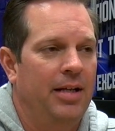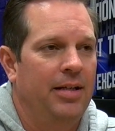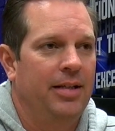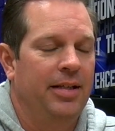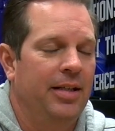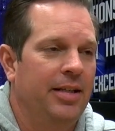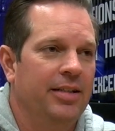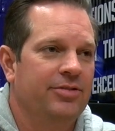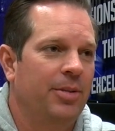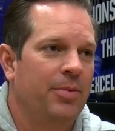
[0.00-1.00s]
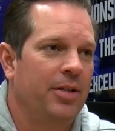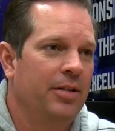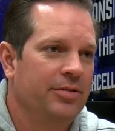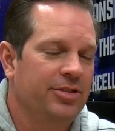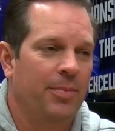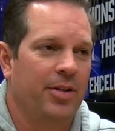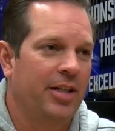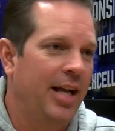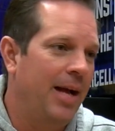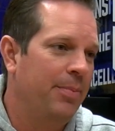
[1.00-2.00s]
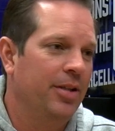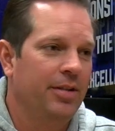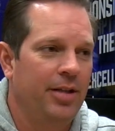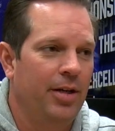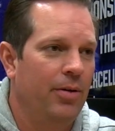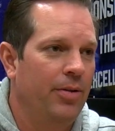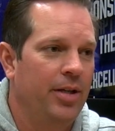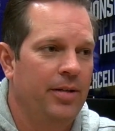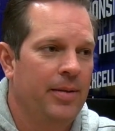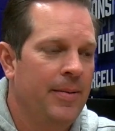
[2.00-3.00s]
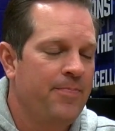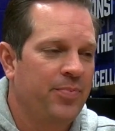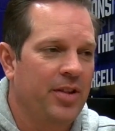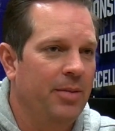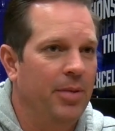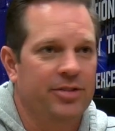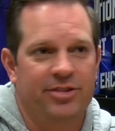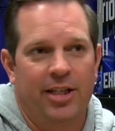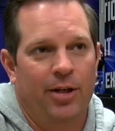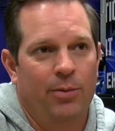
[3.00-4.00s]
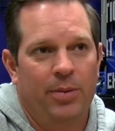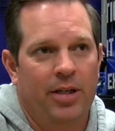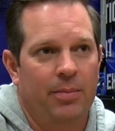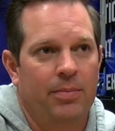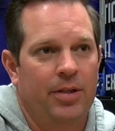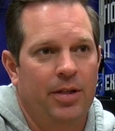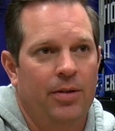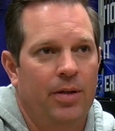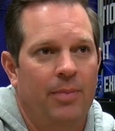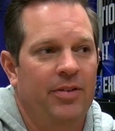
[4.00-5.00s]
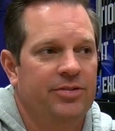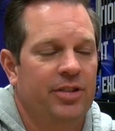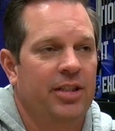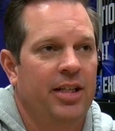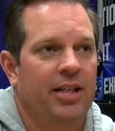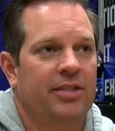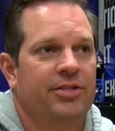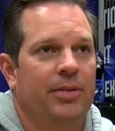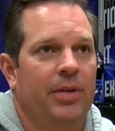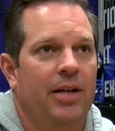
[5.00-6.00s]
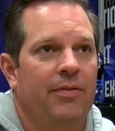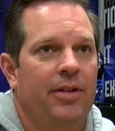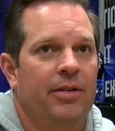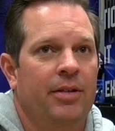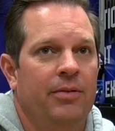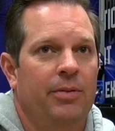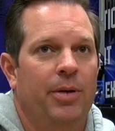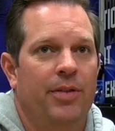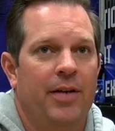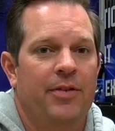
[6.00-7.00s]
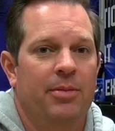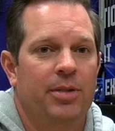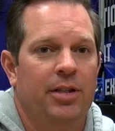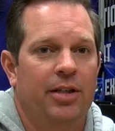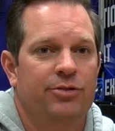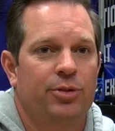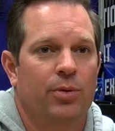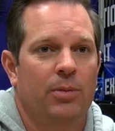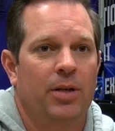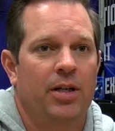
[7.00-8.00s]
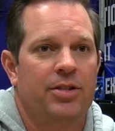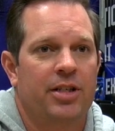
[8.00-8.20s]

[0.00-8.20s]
Again, something could happen, that busts that open. Obviously, again, like I say, we both have the ability to score a bunch.